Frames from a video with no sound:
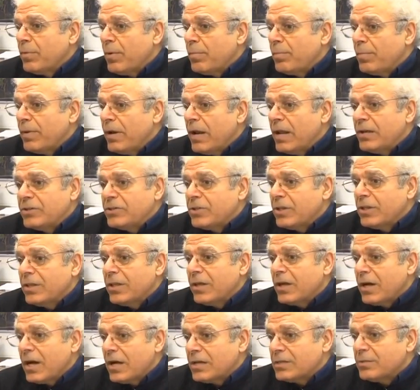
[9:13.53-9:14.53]
population
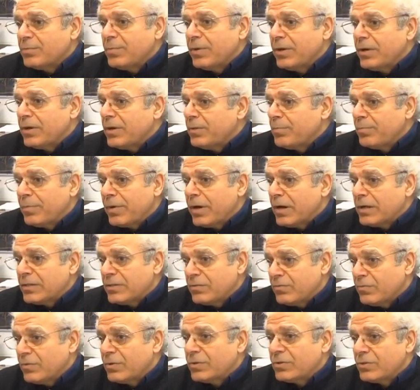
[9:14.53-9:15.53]
there has been
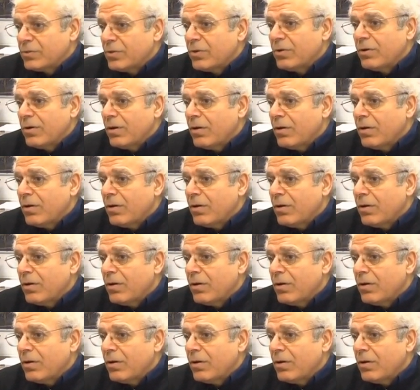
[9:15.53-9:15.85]
repressed for so